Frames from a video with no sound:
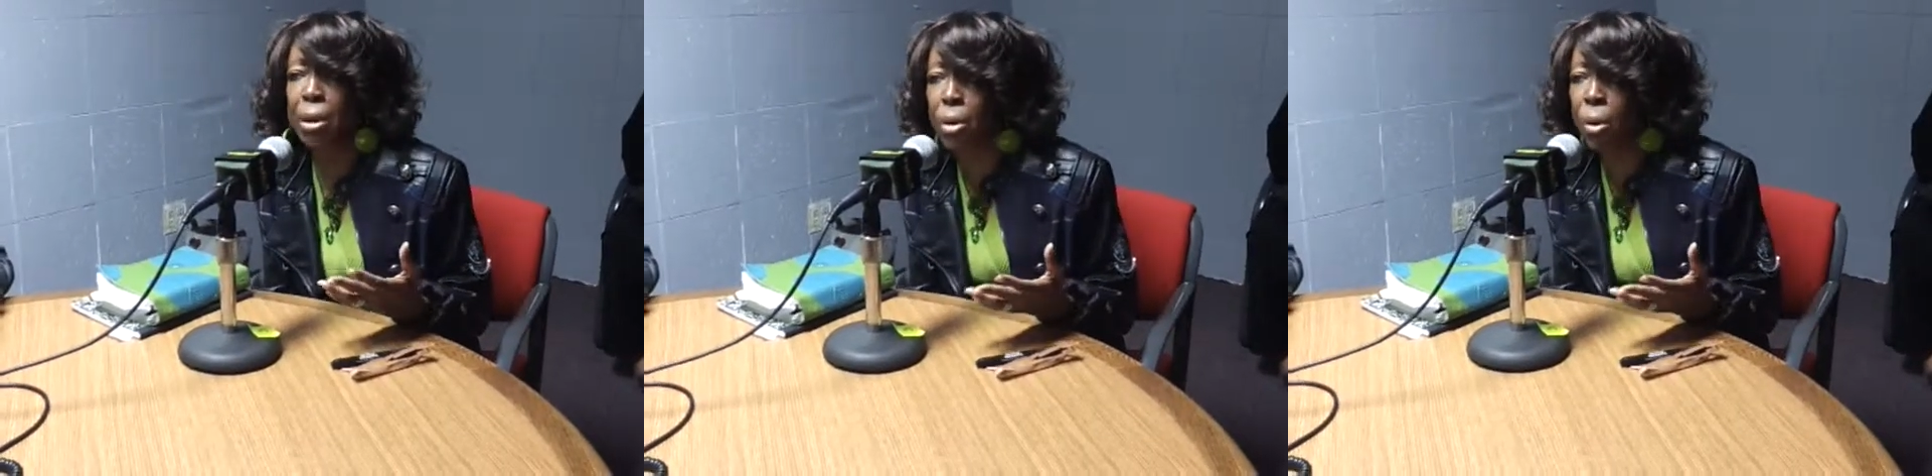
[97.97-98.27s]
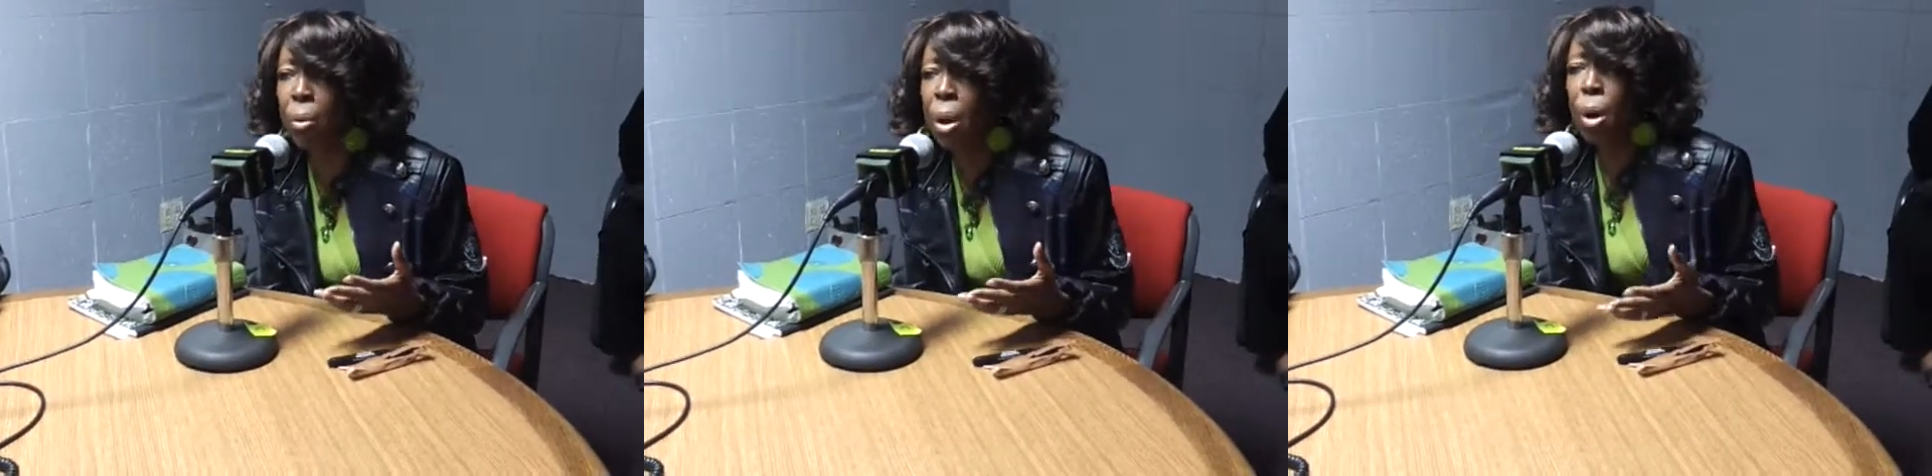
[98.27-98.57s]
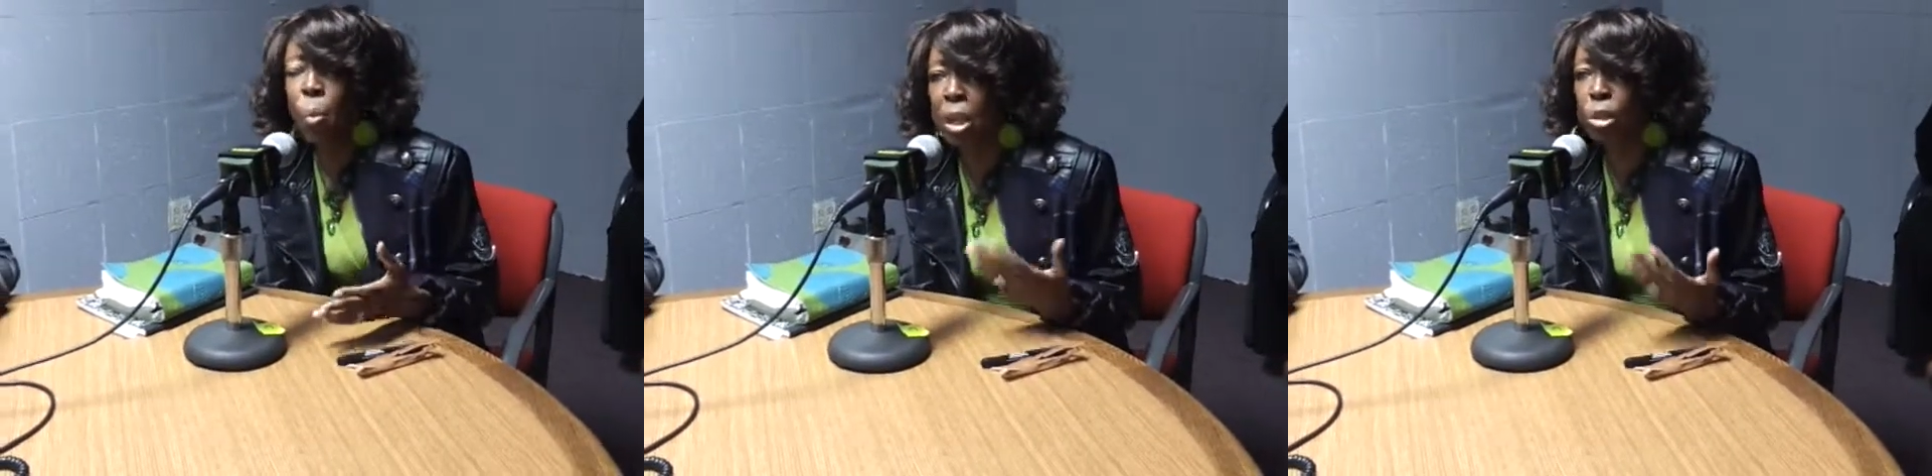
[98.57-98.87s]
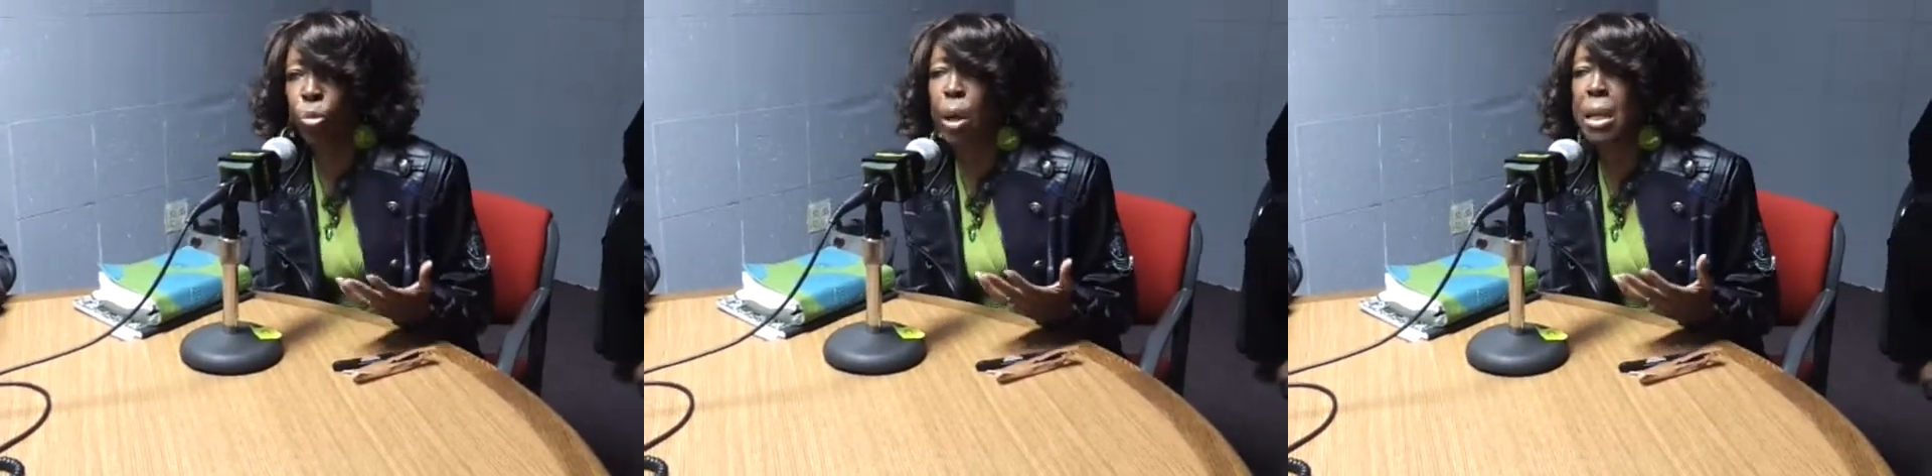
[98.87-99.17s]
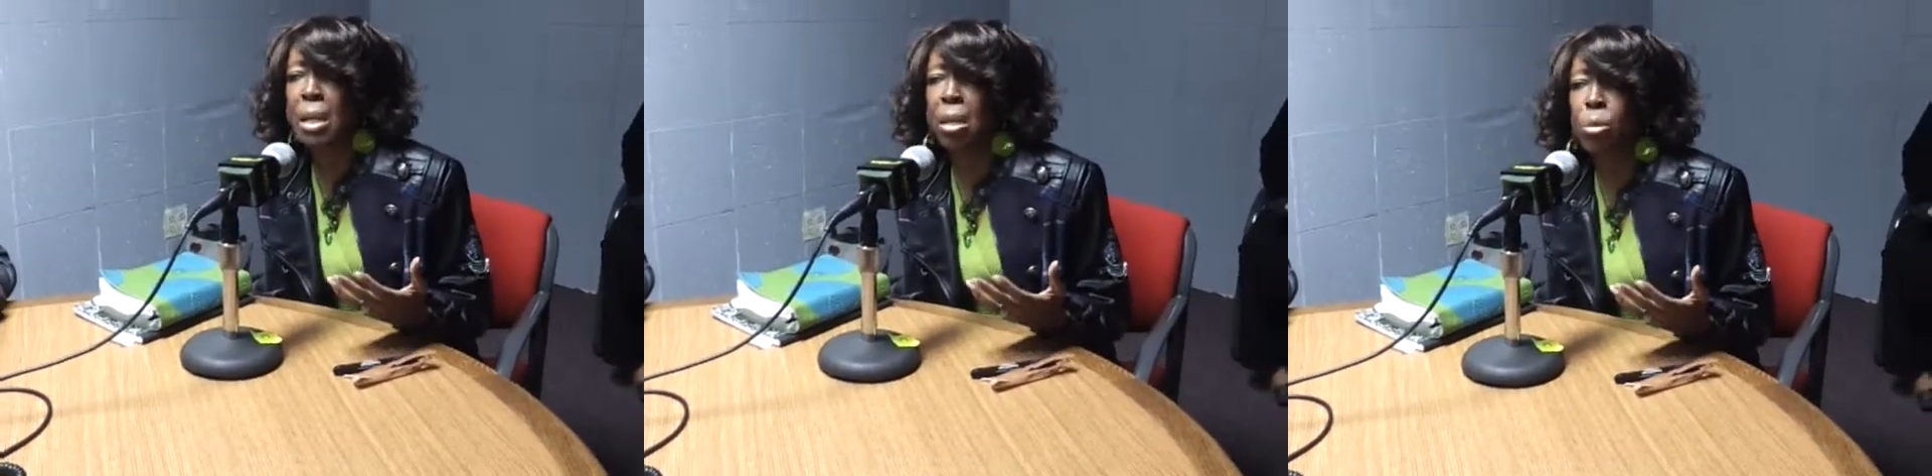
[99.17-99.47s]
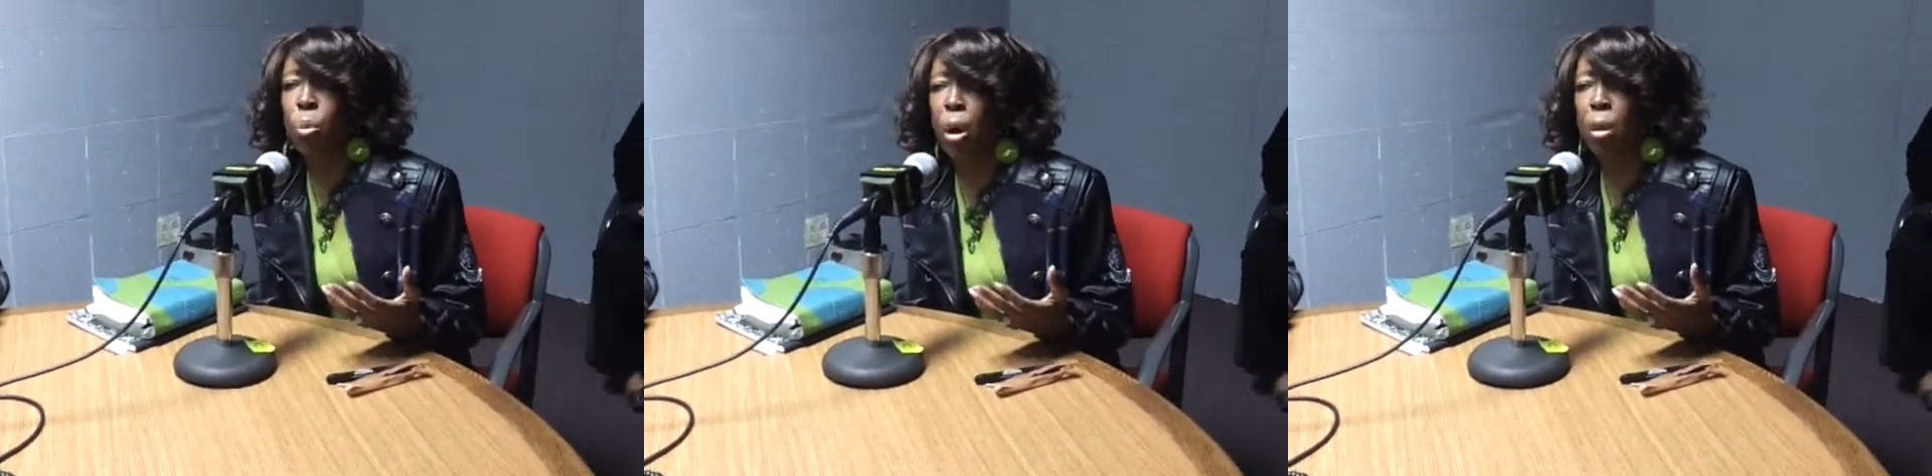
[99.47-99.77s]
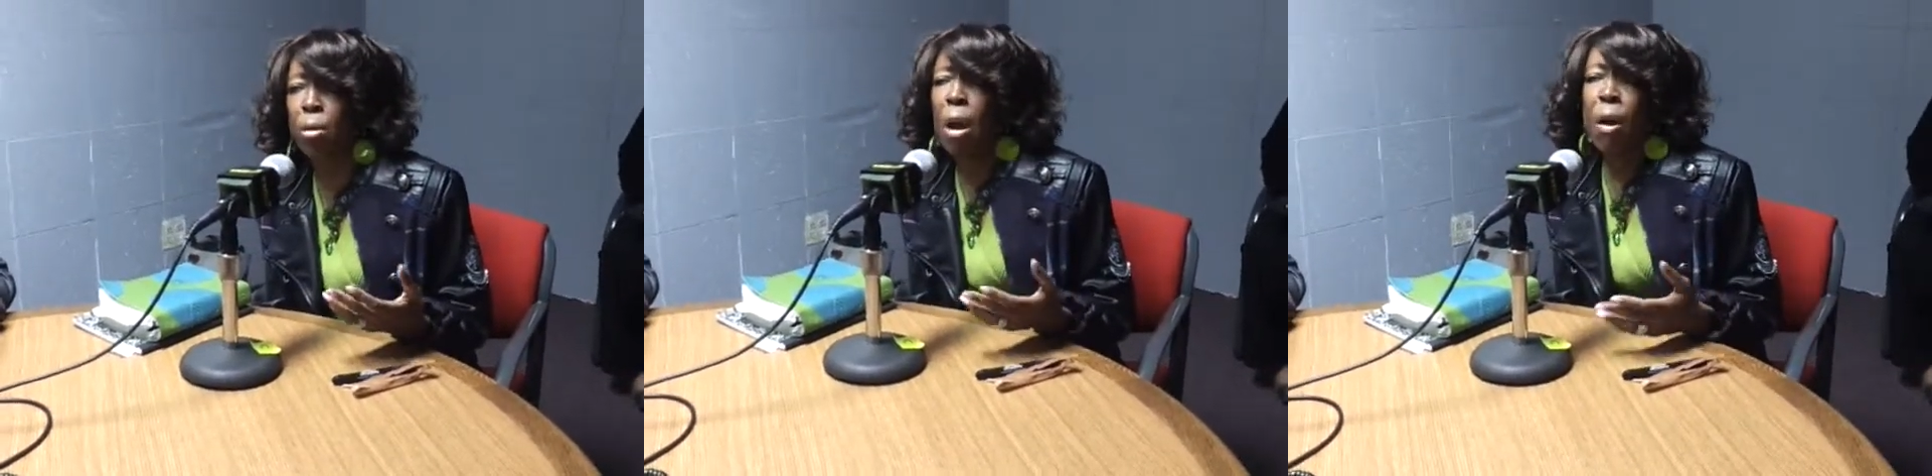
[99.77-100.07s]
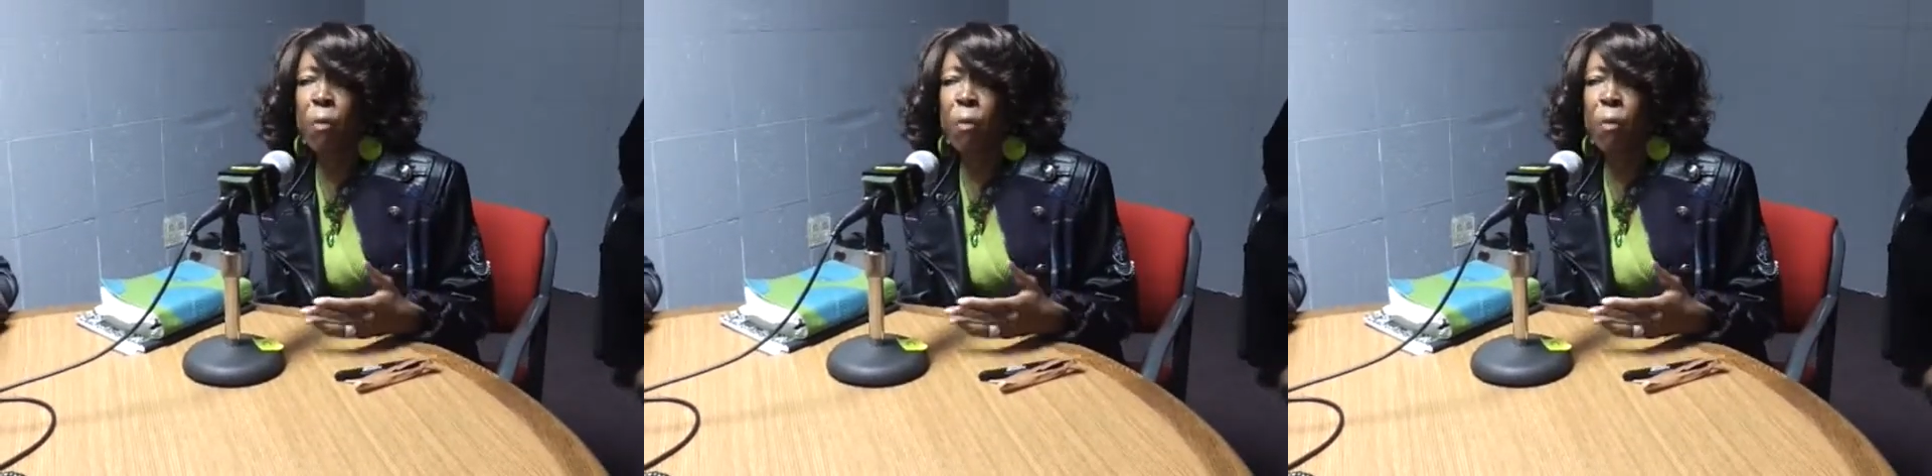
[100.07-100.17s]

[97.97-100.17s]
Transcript: new when it's written in his word.